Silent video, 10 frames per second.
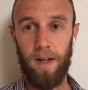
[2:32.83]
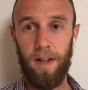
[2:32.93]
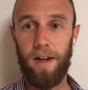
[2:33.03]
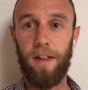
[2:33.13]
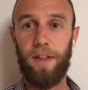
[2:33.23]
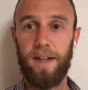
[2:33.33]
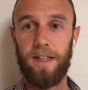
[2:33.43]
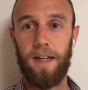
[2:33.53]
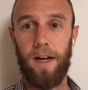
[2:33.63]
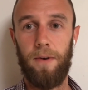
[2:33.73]
The other thing to
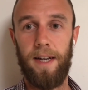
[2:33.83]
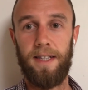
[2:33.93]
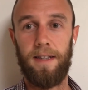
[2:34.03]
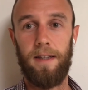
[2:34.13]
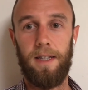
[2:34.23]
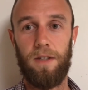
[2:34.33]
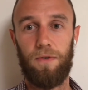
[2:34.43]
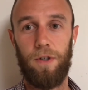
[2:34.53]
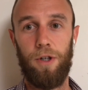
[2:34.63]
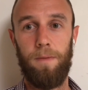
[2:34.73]
note is that this
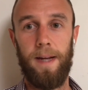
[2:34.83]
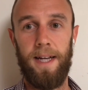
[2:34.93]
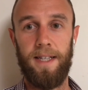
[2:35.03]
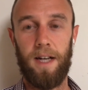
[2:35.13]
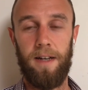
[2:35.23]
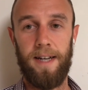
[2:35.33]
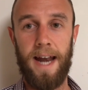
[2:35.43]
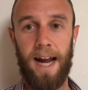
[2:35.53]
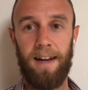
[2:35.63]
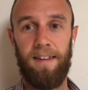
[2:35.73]
room is under
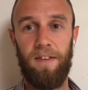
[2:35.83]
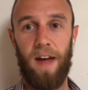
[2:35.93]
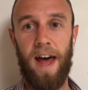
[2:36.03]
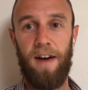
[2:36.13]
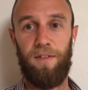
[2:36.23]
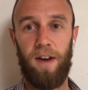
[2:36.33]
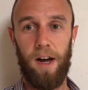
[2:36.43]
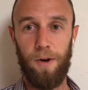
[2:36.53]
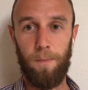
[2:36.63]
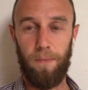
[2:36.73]
negative
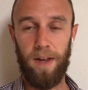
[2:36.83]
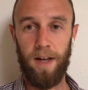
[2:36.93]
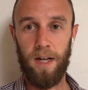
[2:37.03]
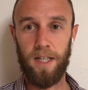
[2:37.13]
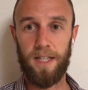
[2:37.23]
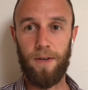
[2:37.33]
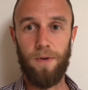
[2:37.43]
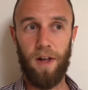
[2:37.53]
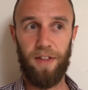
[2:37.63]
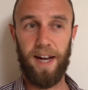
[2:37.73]
airflow. So
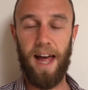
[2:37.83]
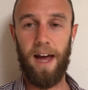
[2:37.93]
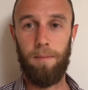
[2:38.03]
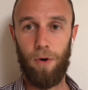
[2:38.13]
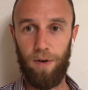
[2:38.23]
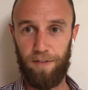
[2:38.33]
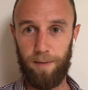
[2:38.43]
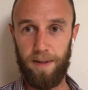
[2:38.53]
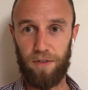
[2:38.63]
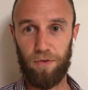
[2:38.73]
nothing airborne from
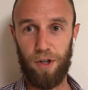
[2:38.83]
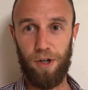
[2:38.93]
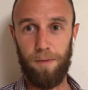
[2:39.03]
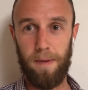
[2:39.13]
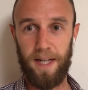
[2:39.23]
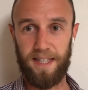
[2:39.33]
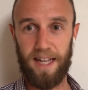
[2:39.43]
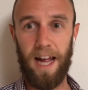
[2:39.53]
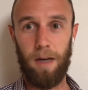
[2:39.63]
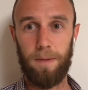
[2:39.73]
this room
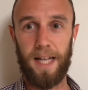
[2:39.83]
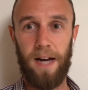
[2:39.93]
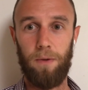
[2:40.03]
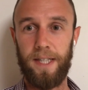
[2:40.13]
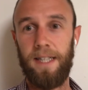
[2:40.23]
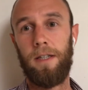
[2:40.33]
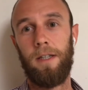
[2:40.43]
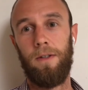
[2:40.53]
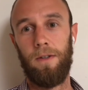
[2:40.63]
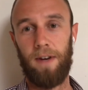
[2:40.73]
escapes out
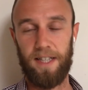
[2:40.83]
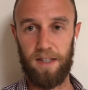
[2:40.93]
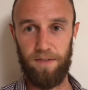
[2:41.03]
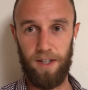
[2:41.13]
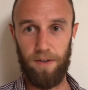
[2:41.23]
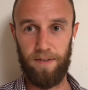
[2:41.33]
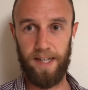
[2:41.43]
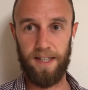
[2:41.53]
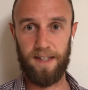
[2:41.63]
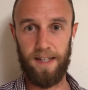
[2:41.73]
into the rest of the
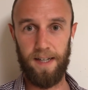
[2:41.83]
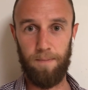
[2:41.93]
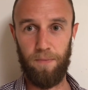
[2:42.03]
university.